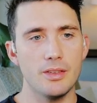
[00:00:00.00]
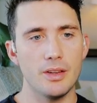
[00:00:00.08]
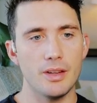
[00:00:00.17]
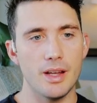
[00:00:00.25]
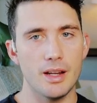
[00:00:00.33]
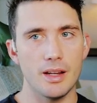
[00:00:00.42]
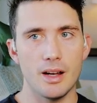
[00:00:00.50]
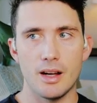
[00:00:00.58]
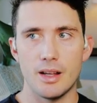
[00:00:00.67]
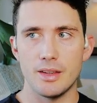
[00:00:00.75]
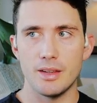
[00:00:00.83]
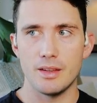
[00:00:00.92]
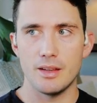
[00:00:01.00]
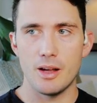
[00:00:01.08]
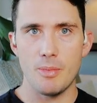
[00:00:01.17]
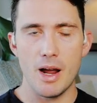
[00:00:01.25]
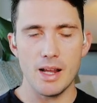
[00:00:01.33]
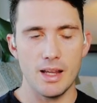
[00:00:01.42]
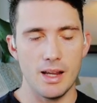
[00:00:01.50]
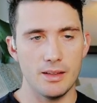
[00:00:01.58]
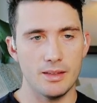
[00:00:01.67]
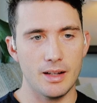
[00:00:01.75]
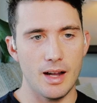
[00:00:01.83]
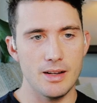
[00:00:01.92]
So like on my
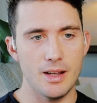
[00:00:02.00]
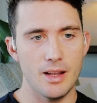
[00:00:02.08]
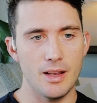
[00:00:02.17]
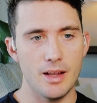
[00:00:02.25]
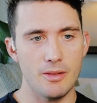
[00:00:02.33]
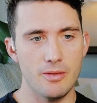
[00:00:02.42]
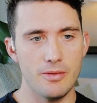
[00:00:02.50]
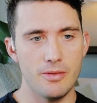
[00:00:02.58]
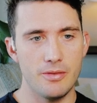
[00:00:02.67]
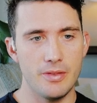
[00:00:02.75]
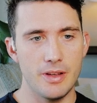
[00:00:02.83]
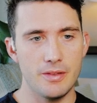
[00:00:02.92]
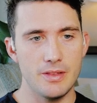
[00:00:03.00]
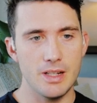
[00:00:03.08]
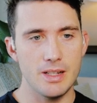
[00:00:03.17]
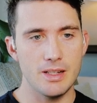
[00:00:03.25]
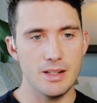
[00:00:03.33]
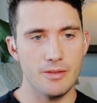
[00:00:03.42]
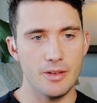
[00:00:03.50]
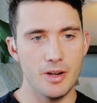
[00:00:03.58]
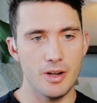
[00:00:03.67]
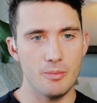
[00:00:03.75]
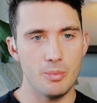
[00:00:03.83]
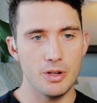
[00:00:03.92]
case, like I'd done like 50
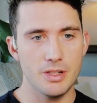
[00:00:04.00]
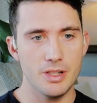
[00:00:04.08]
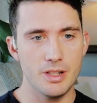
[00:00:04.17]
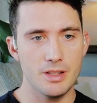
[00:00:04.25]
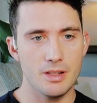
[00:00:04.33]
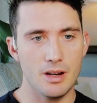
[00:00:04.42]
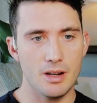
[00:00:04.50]
different pushes.